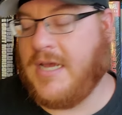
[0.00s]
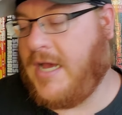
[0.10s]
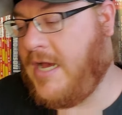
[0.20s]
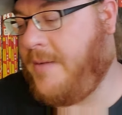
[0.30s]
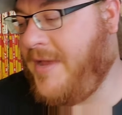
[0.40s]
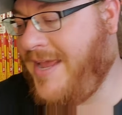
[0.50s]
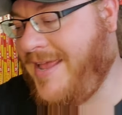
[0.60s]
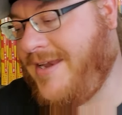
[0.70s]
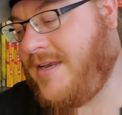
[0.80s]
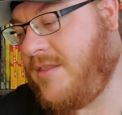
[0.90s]

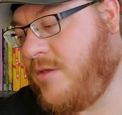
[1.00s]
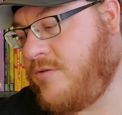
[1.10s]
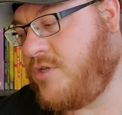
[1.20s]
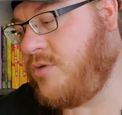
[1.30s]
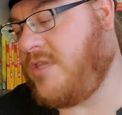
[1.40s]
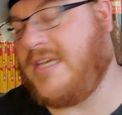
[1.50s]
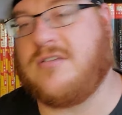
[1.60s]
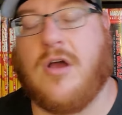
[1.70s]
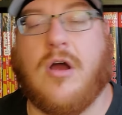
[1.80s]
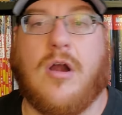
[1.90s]
And those two things
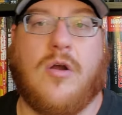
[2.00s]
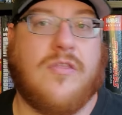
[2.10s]
are,